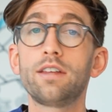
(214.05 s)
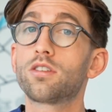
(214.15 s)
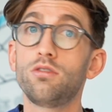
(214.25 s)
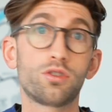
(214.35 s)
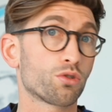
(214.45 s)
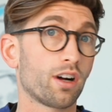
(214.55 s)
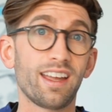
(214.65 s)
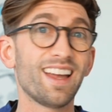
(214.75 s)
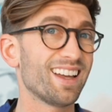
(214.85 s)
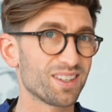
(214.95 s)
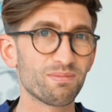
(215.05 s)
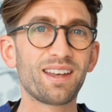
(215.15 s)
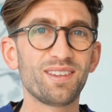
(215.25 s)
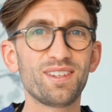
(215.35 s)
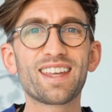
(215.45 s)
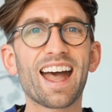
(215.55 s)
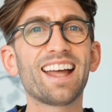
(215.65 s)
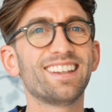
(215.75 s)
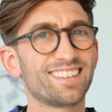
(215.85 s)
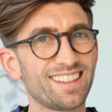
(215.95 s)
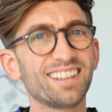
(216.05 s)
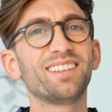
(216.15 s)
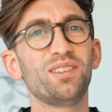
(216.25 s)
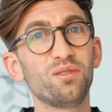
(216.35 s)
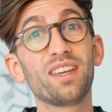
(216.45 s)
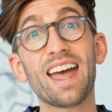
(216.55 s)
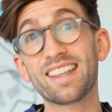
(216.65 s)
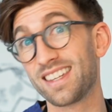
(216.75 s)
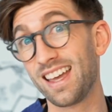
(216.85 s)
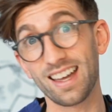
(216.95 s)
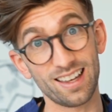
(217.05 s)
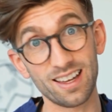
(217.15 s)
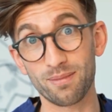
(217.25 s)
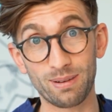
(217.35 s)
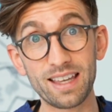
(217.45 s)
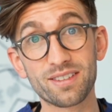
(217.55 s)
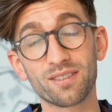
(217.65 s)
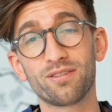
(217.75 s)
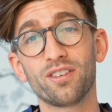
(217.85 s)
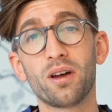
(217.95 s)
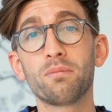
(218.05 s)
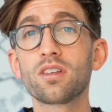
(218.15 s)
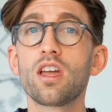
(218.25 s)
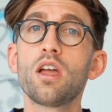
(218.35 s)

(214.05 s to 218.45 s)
so you try as many as you can until you get a place confirmed.